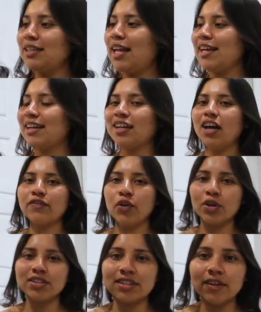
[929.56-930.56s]
Like, of
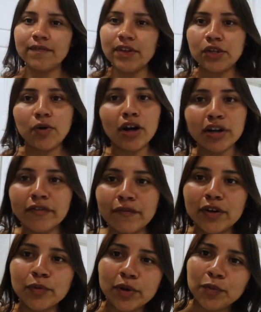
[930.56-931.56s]
course the
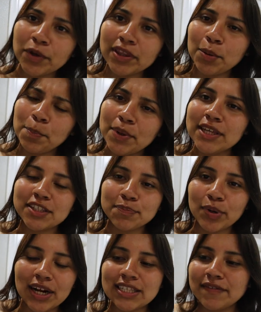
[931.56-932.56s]
videographer would win the biggest
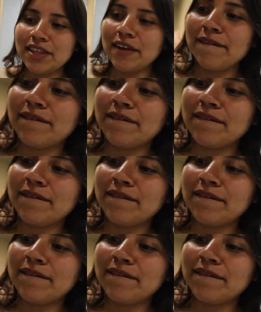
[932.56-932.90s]
prize of the